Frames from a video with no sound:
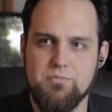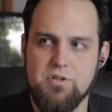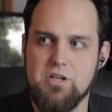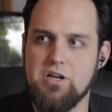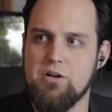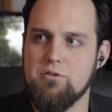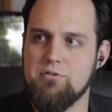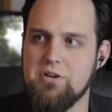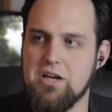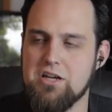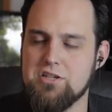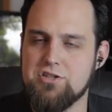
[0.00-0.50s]
you
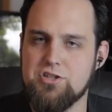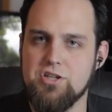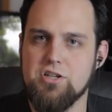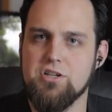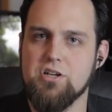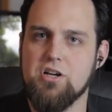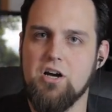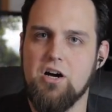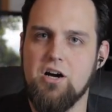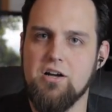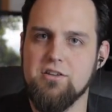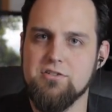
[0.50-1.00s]
know,
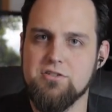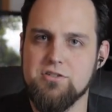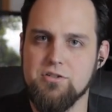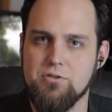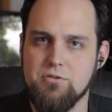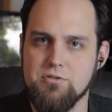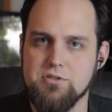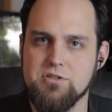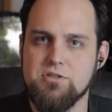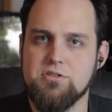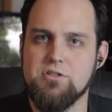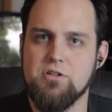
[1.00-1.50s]
next-gen
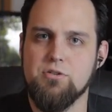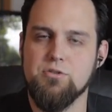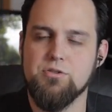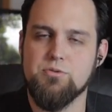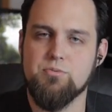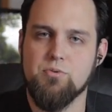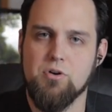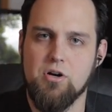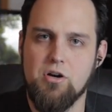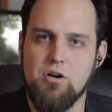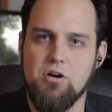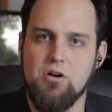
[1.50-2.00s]
consoles,
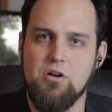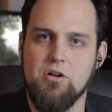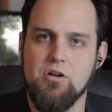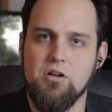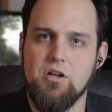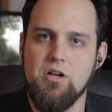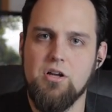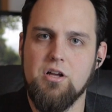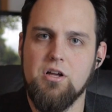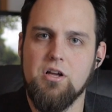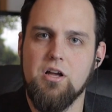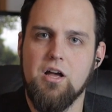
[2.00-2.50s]
those were
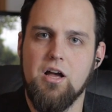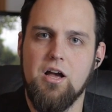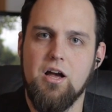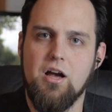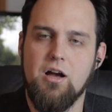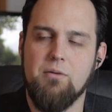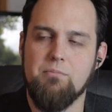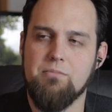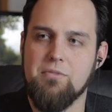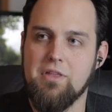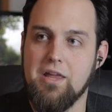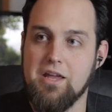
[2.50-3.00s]
all
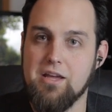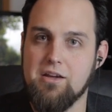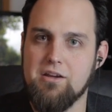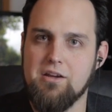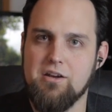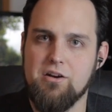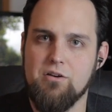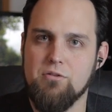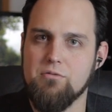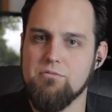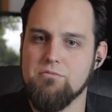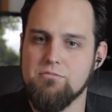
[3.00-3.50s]
um, like,
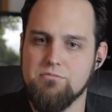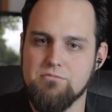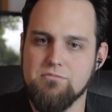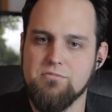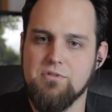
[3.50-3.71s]
you know,